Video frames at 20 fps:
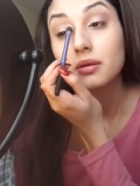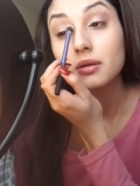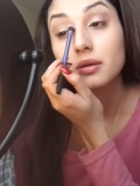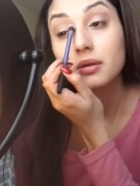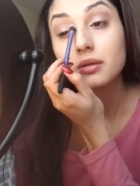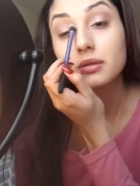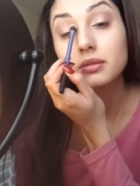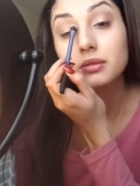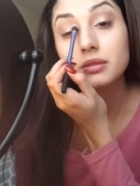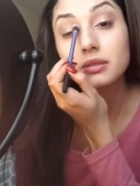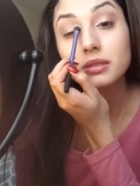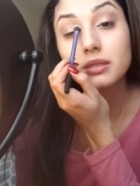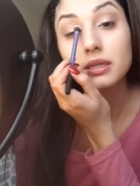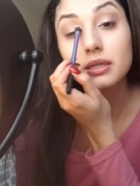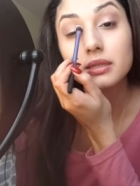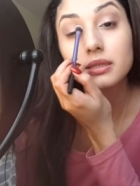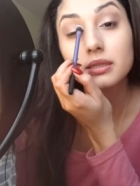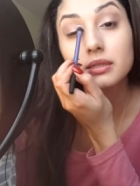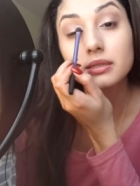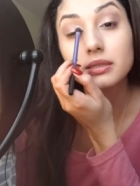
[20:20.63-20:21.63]
And just
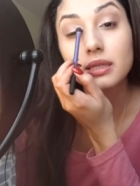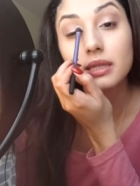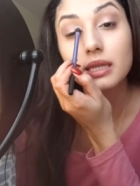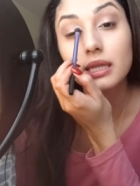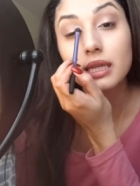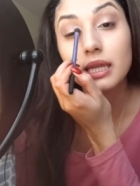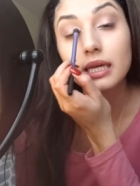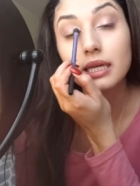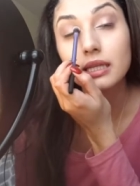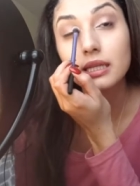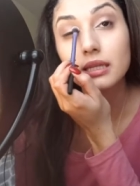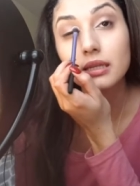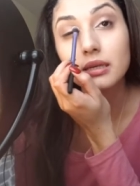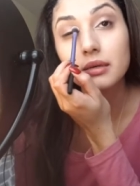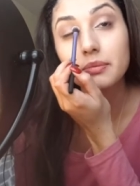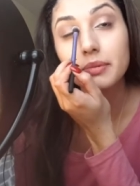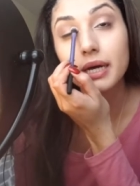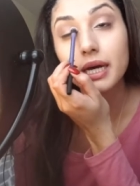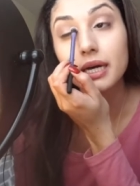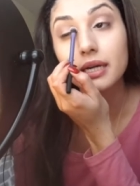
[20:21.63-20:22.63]
like this,
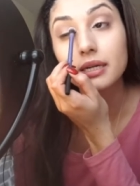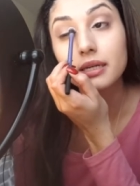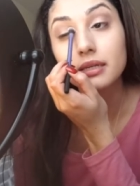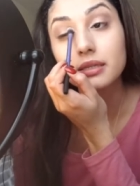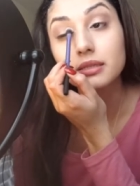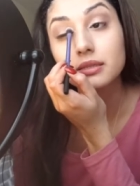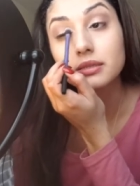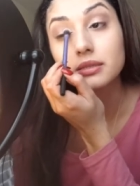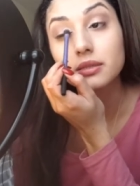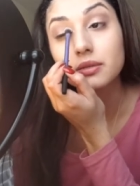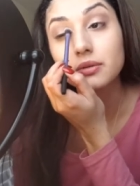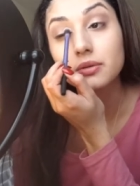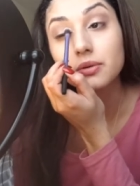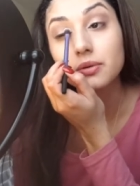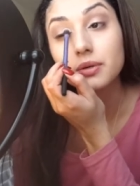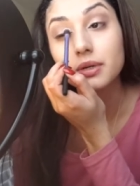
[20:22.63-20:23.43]
lightly pat it into the